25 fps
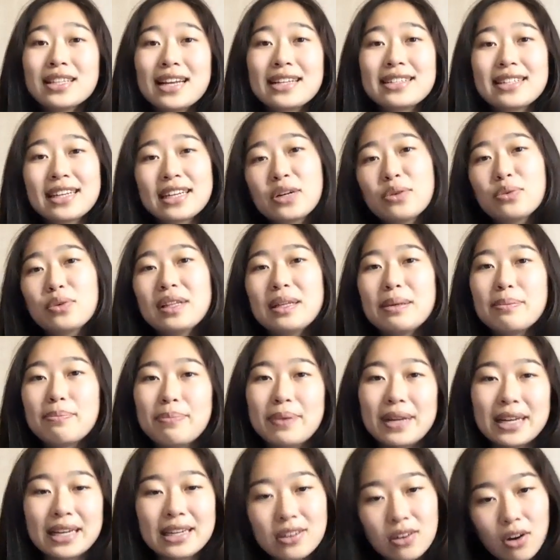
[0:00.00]
it's like a really
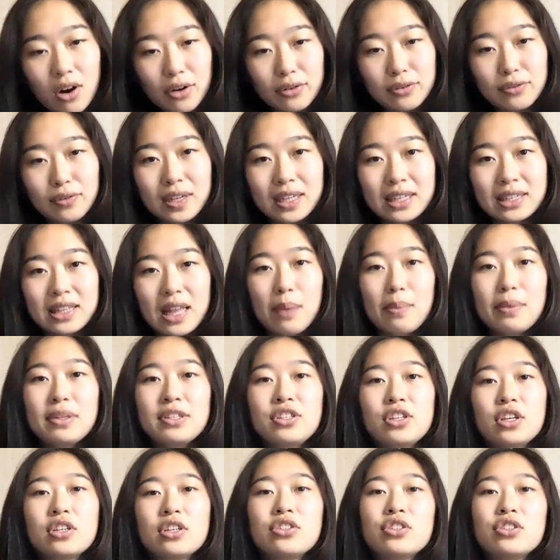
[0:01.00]
big conflict. That means you can